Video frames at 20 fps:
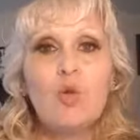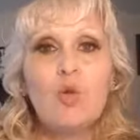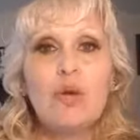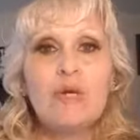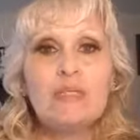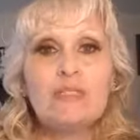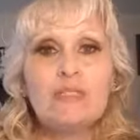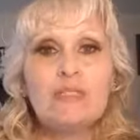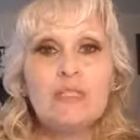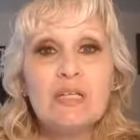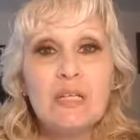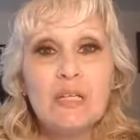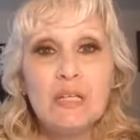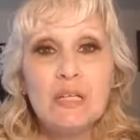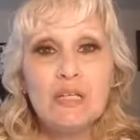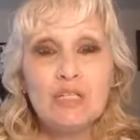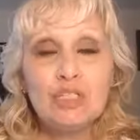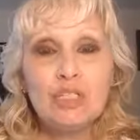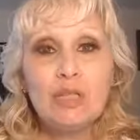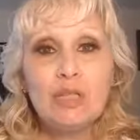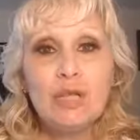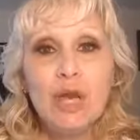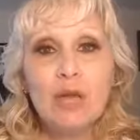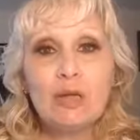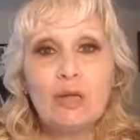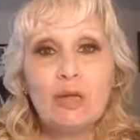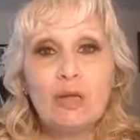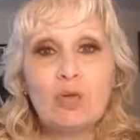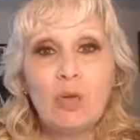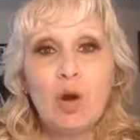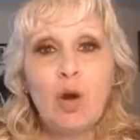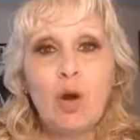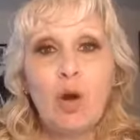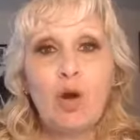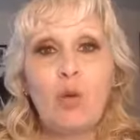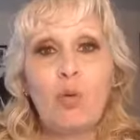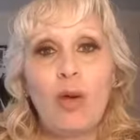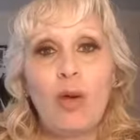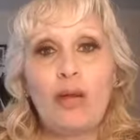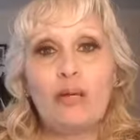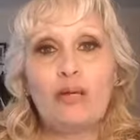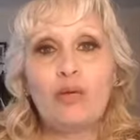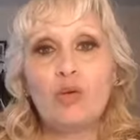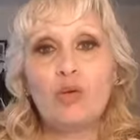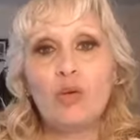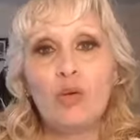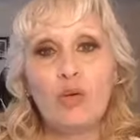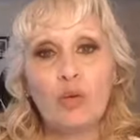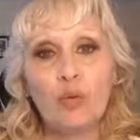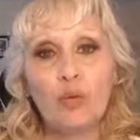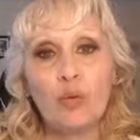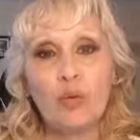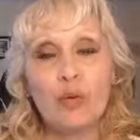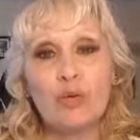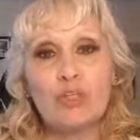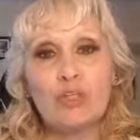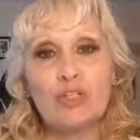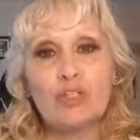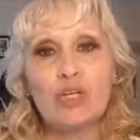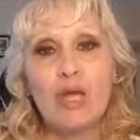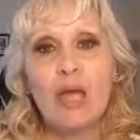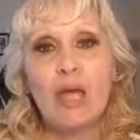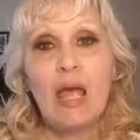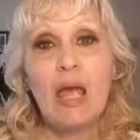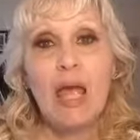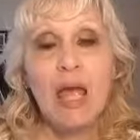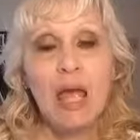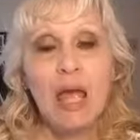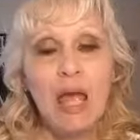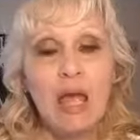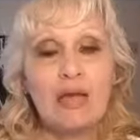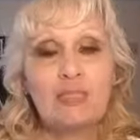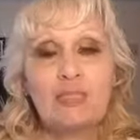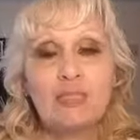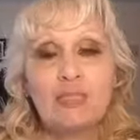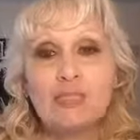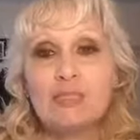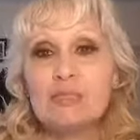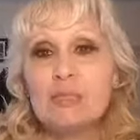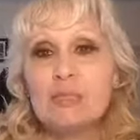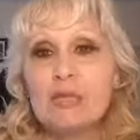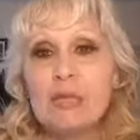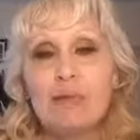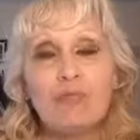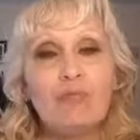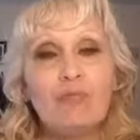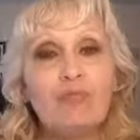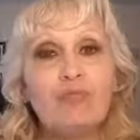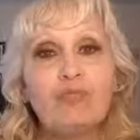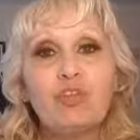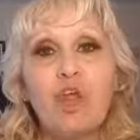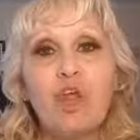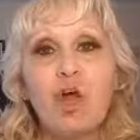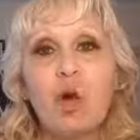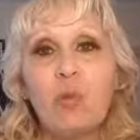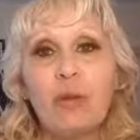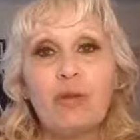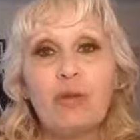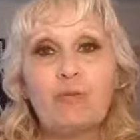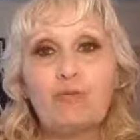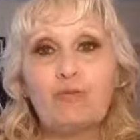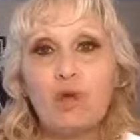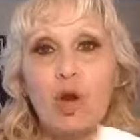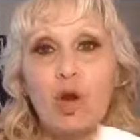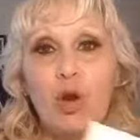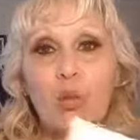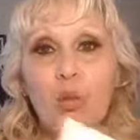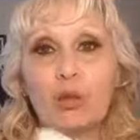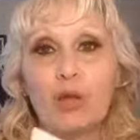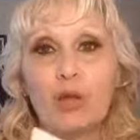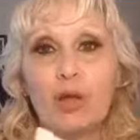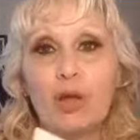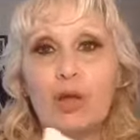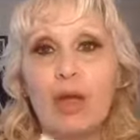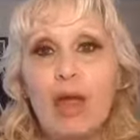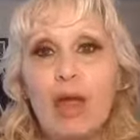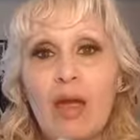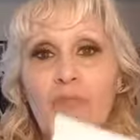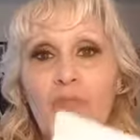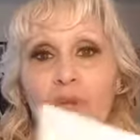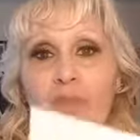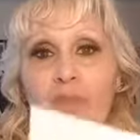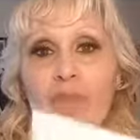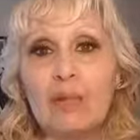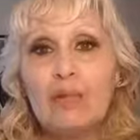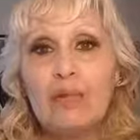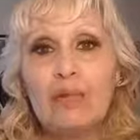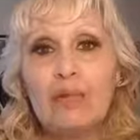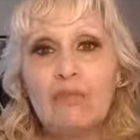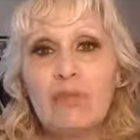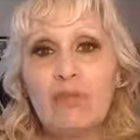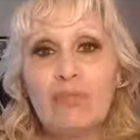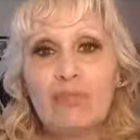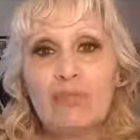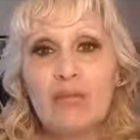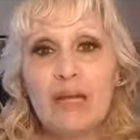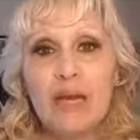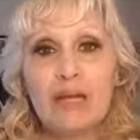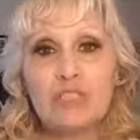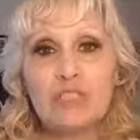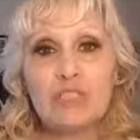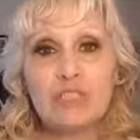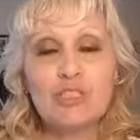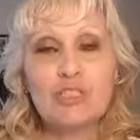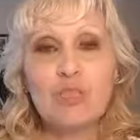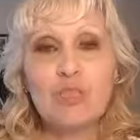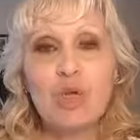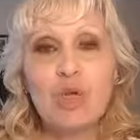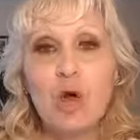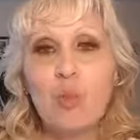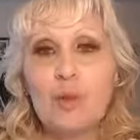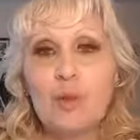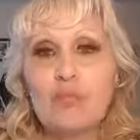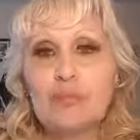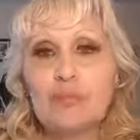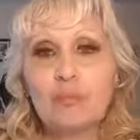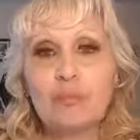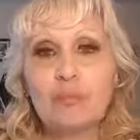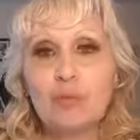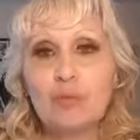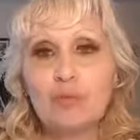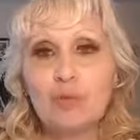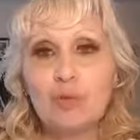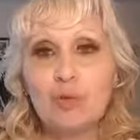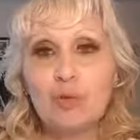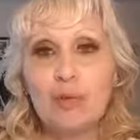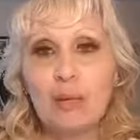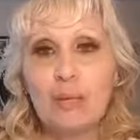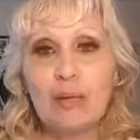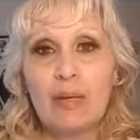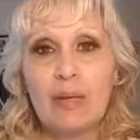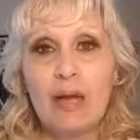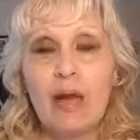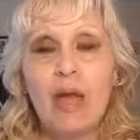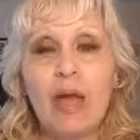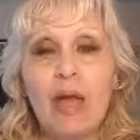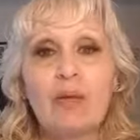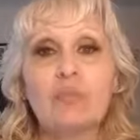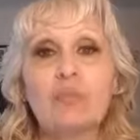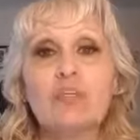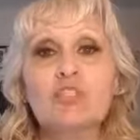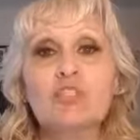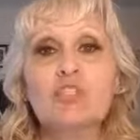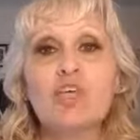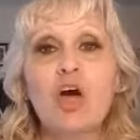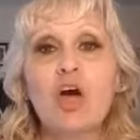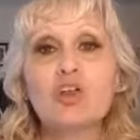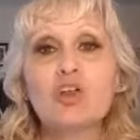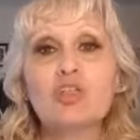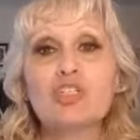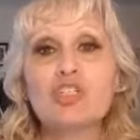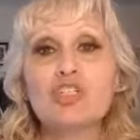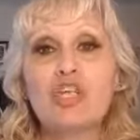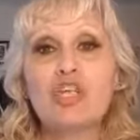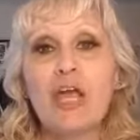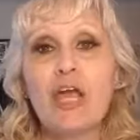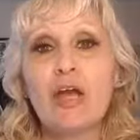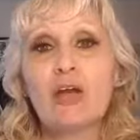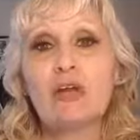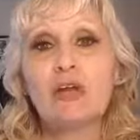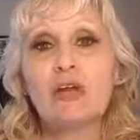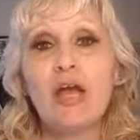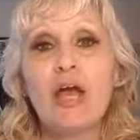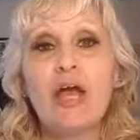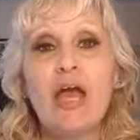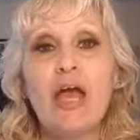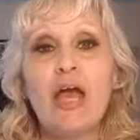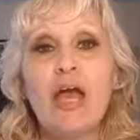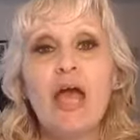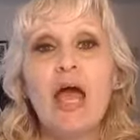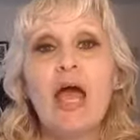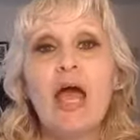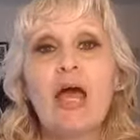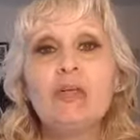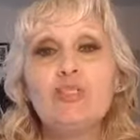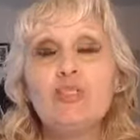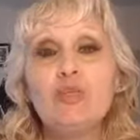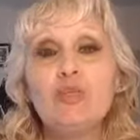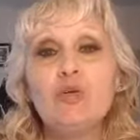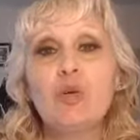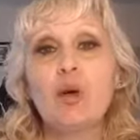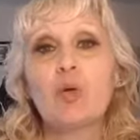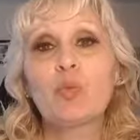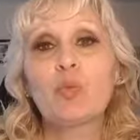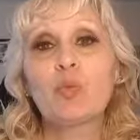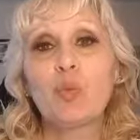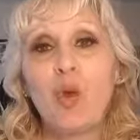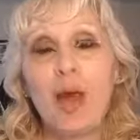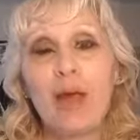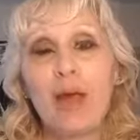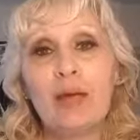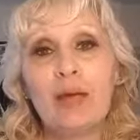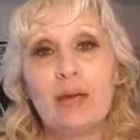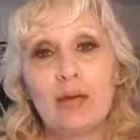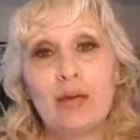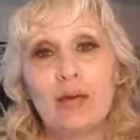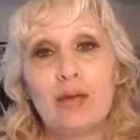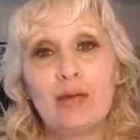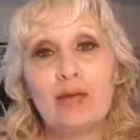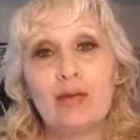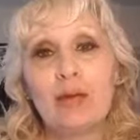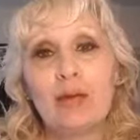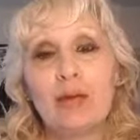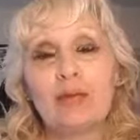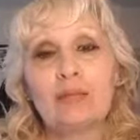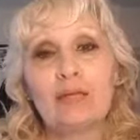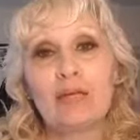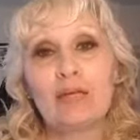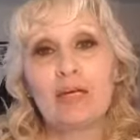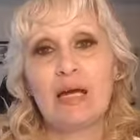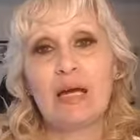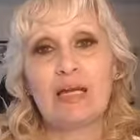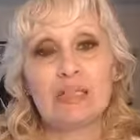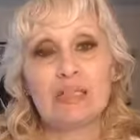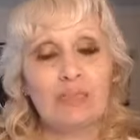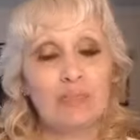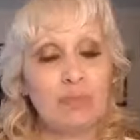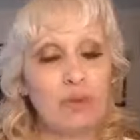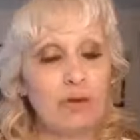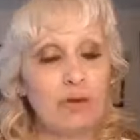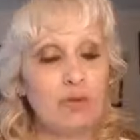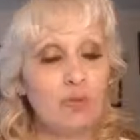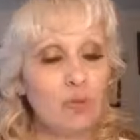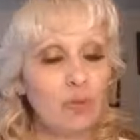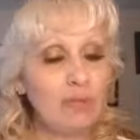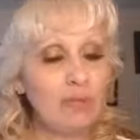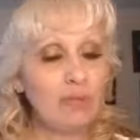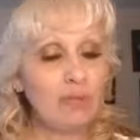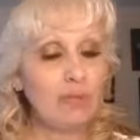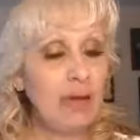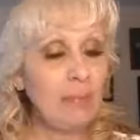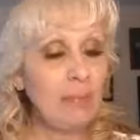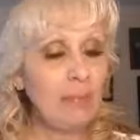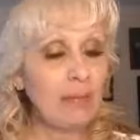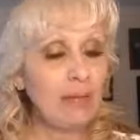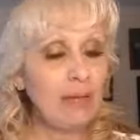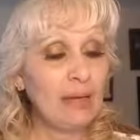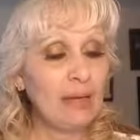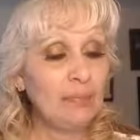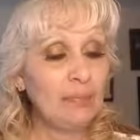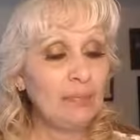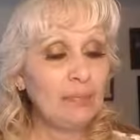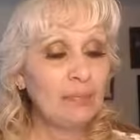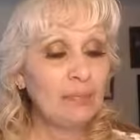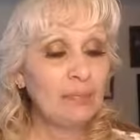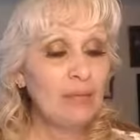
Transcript: We teach and grow and encourage and just keep flowing forward every minute of every day. It's just always something new coming out, and it's all shared. And you are right here in the cusp of what's happening.